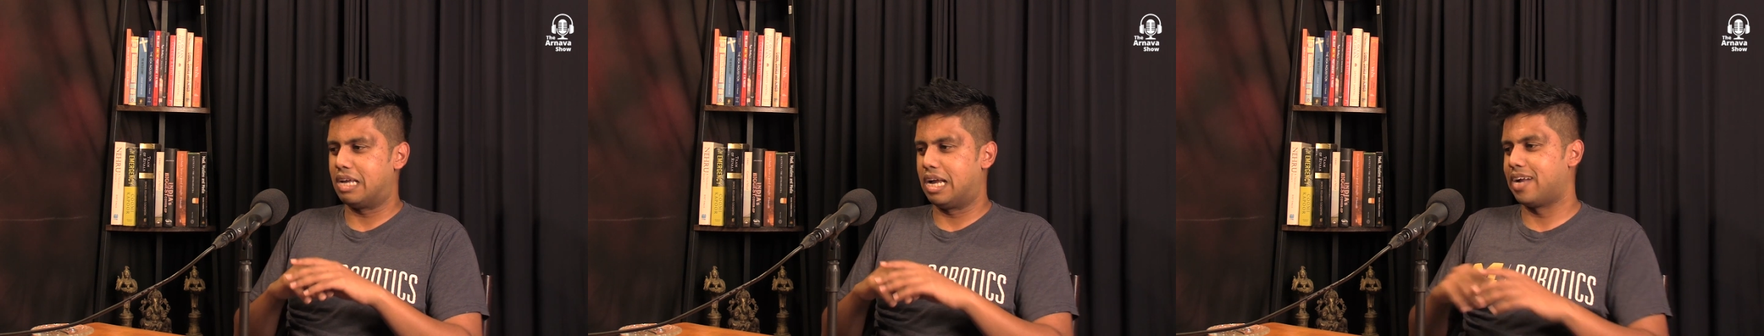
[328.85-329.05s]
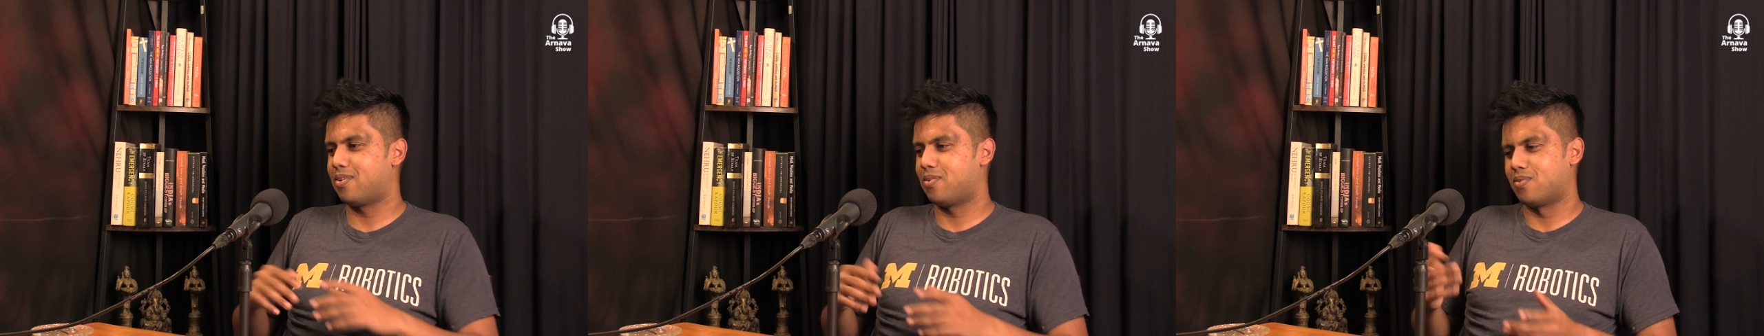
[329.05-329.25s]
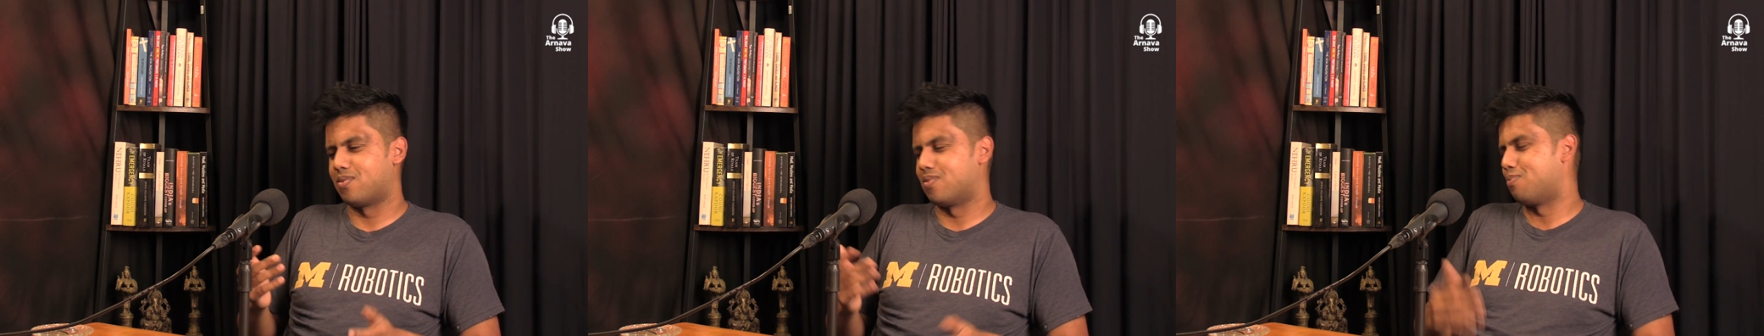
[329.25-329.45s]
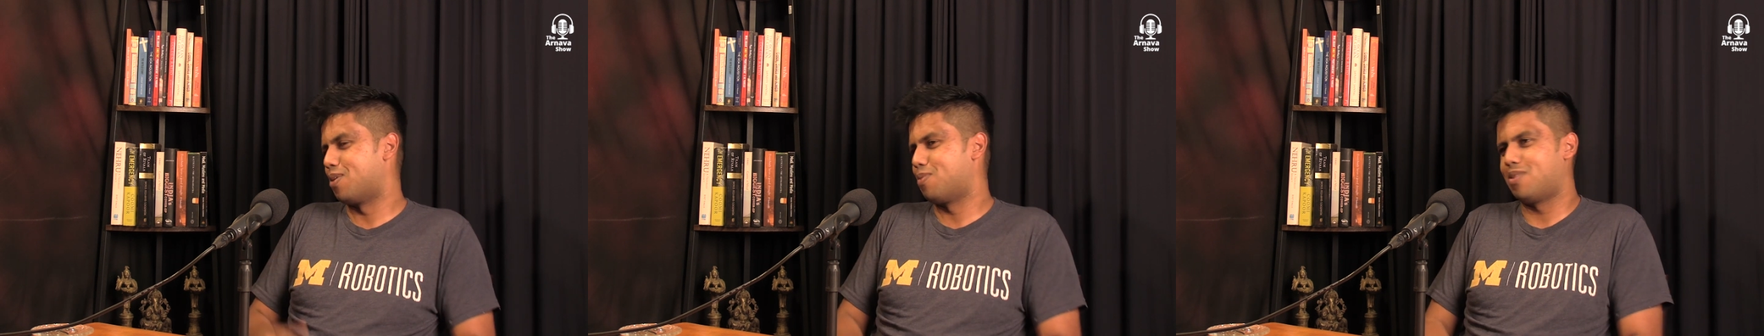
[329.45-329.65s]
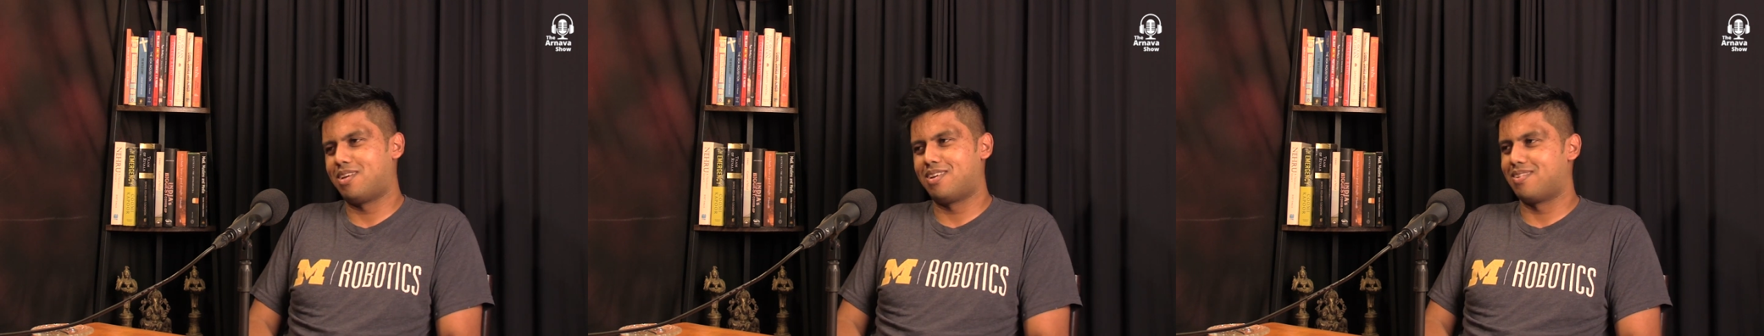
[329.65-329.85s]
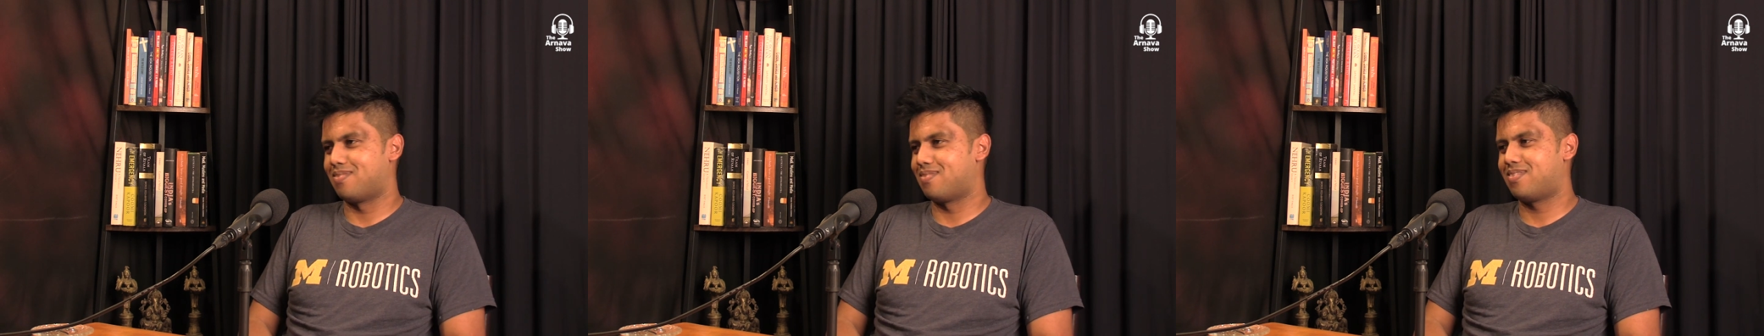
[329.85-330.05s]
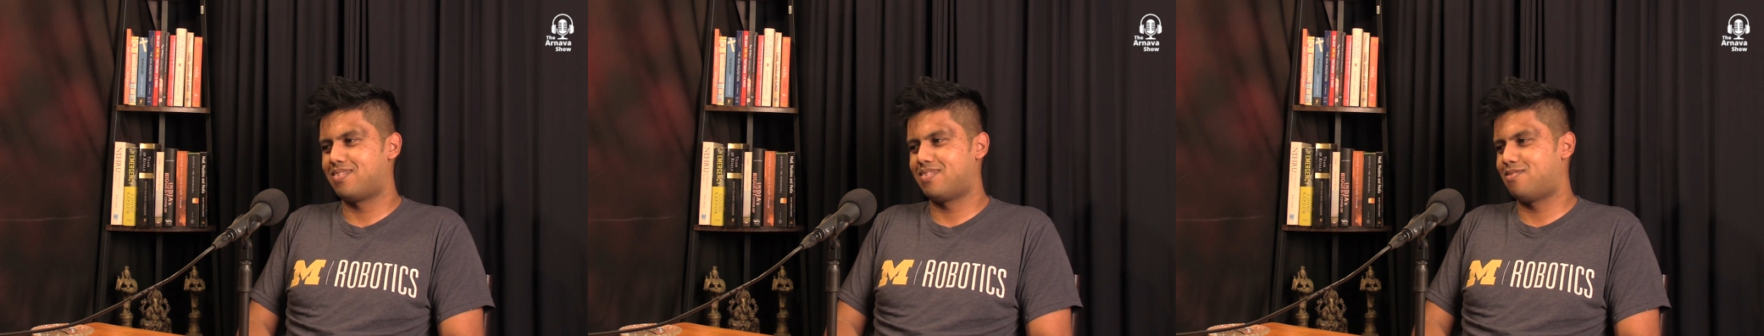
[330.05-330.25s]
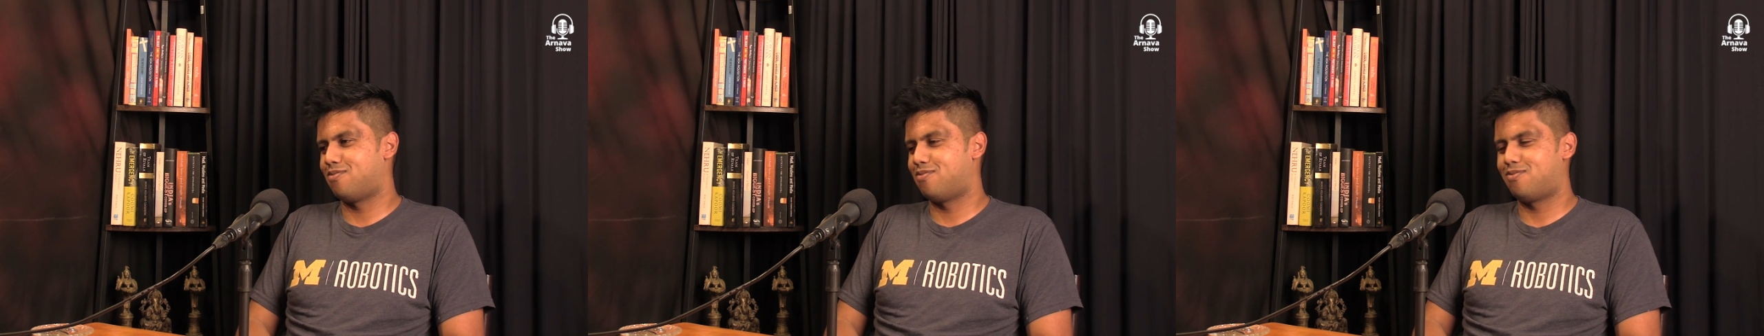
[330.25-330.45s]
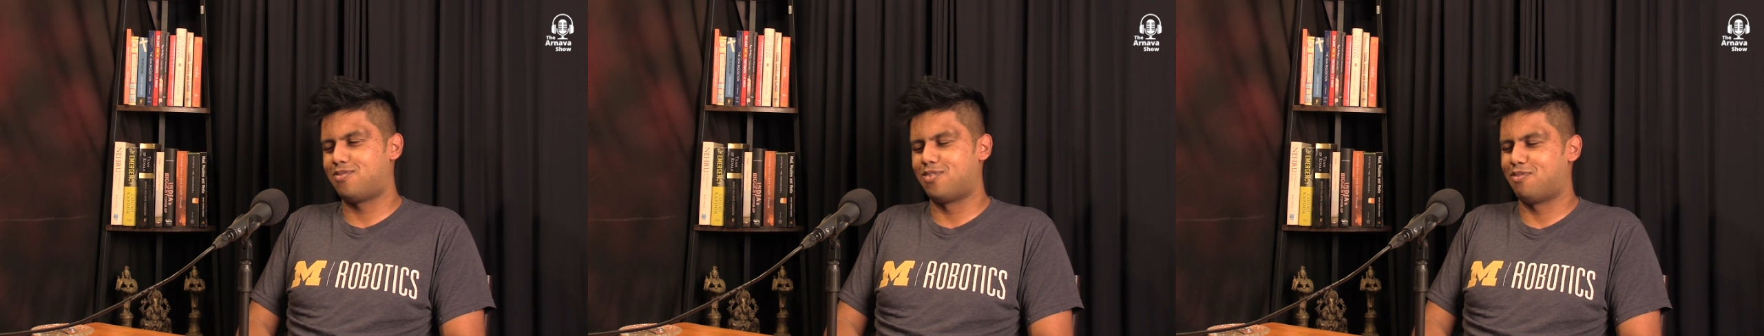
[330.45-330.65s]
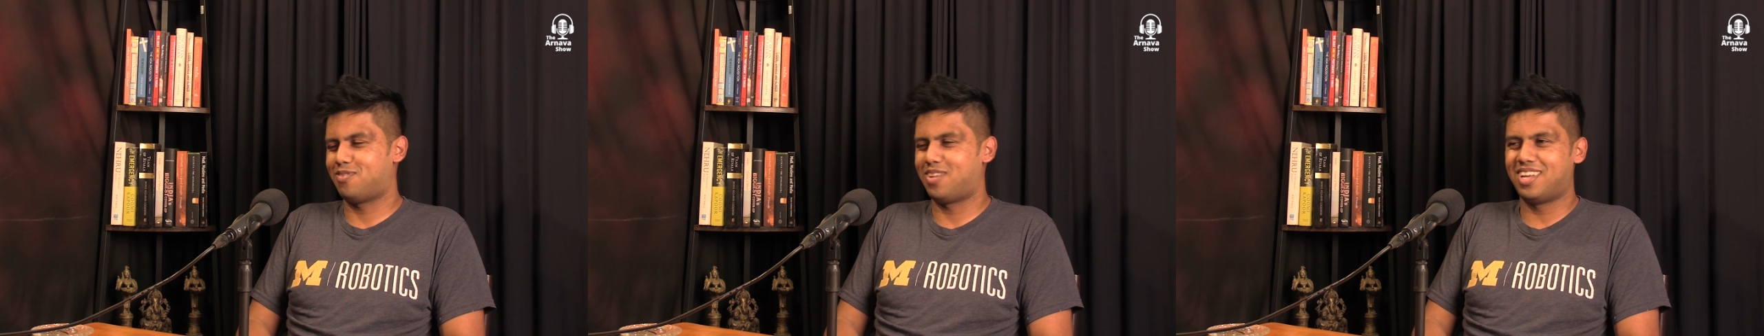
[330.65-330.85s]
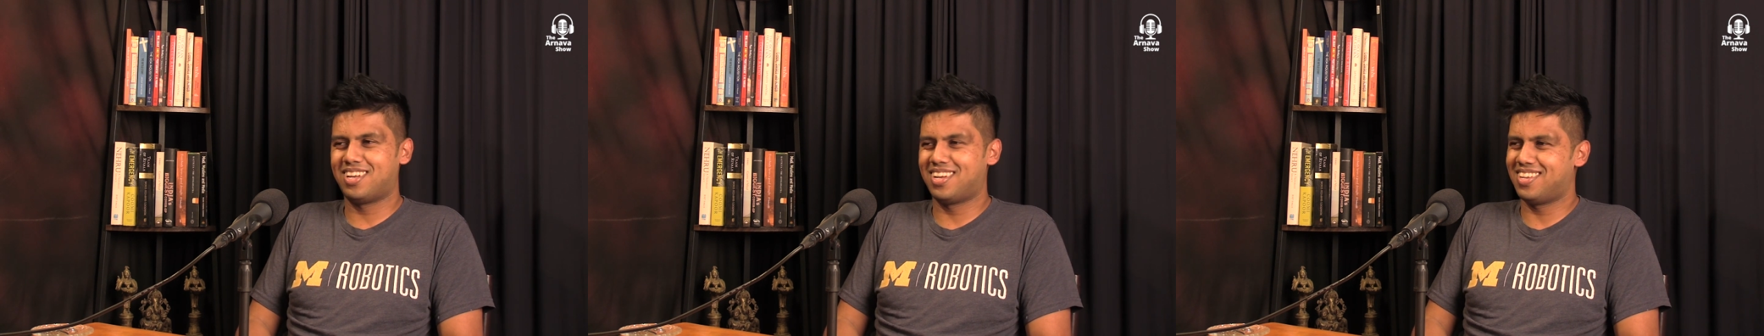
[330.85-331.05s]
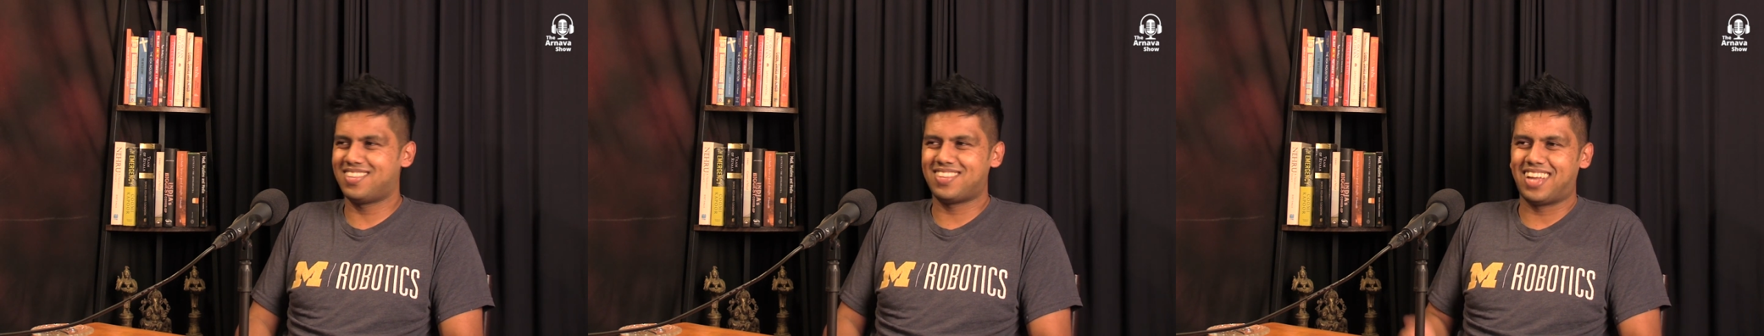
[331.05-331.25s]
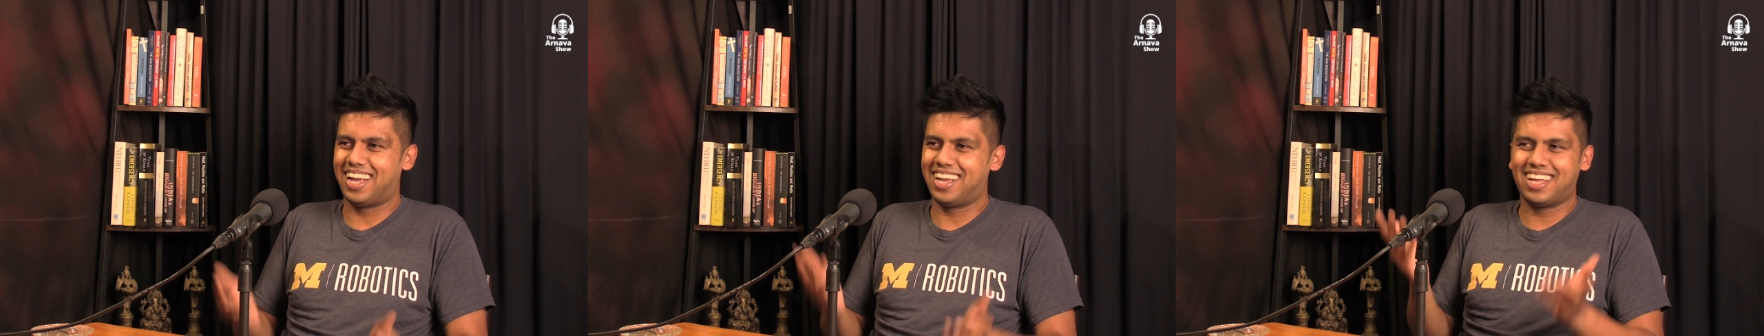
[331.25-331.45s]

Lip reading: I don't know, maybe 50 years.